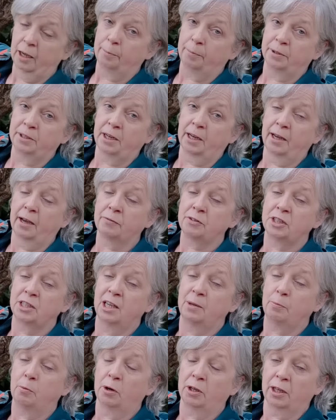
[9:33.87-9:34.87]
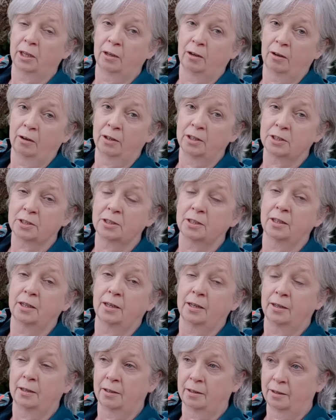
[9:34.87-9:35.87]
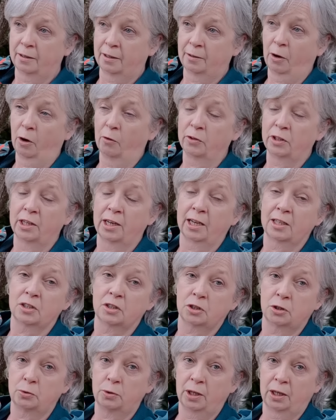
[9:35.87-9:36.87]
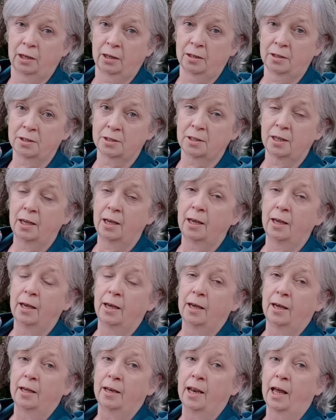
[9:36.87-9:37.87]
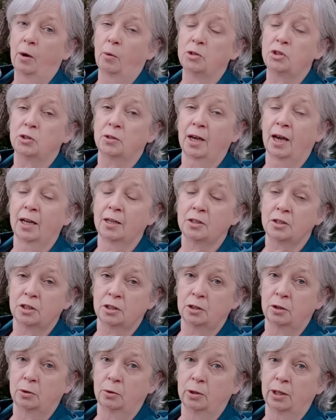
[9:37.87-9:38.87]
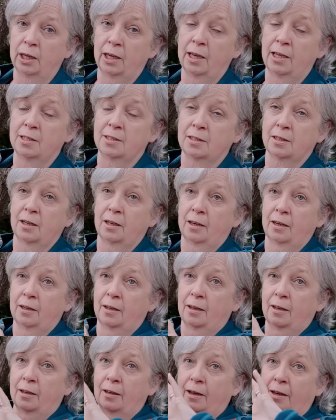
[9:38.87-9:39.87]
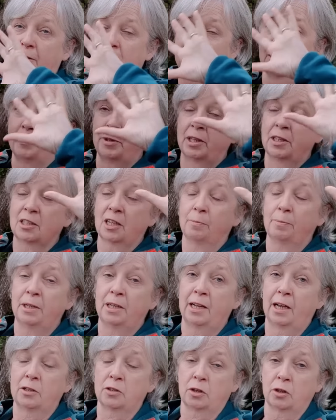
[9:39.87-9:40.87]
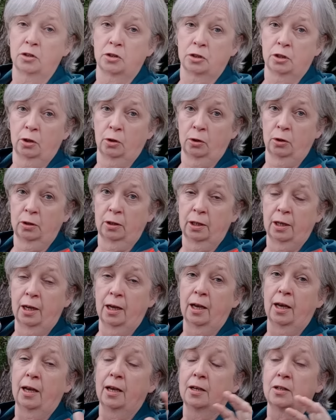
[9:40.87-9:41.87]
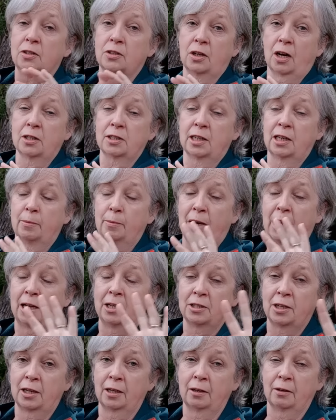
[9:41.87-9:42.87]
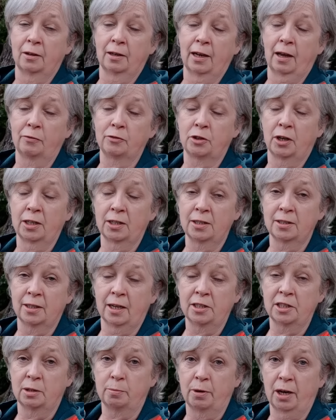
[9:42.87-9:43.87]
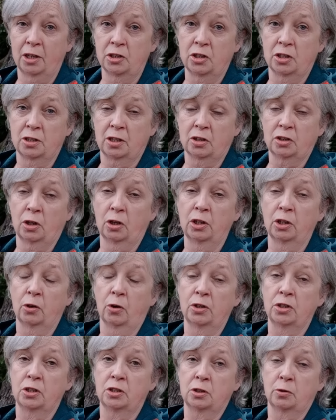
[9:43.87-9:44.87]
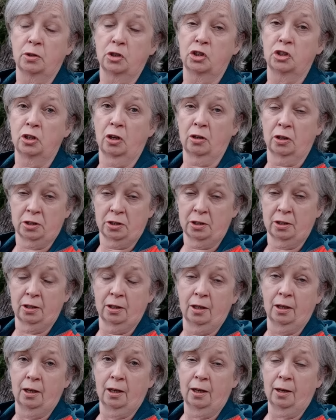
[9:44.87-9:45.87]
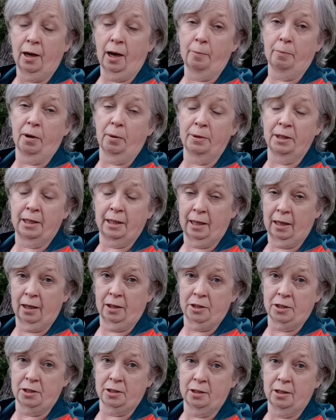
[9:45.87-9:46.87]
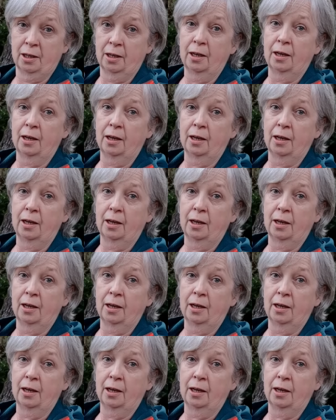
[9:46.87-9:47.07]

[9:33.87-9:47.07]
but I have to keep working on it over the next 2 years. Now, what you can't do is something that's completely out of control, start eliminating left, right and centre branches, because all you're going to do is shock it and probably kill it.